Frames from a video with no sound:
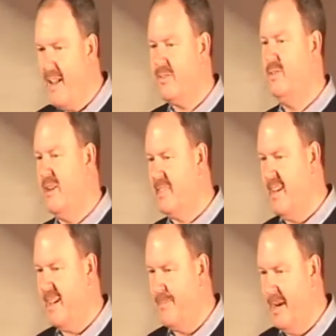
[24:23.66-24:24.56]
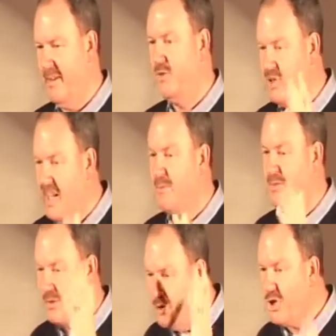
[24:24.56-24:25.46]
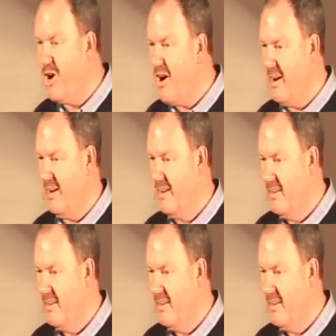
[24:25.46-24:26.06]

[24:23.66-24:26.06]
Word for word: else do you think about? James and John.